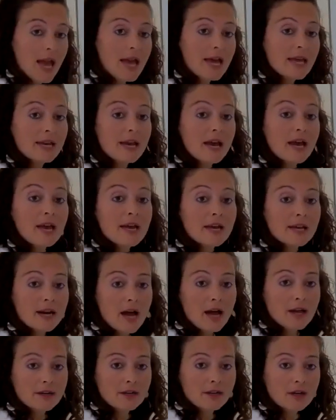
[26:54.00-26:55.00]
and a
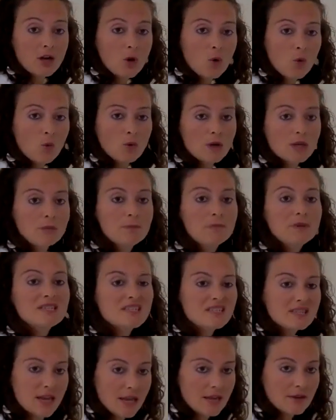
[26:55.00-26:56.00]
run will be
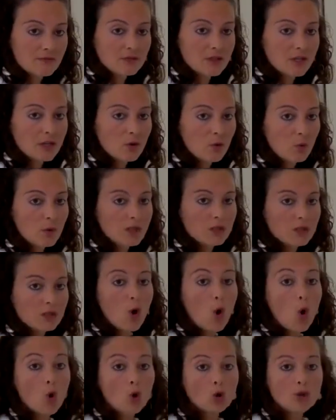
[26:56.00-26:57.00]
saved with
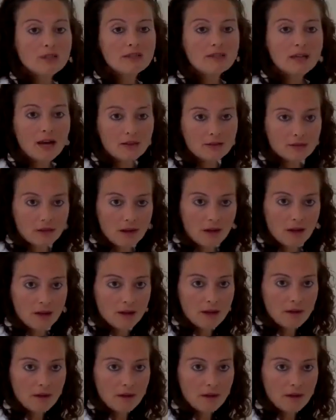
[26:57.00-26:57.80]
all the data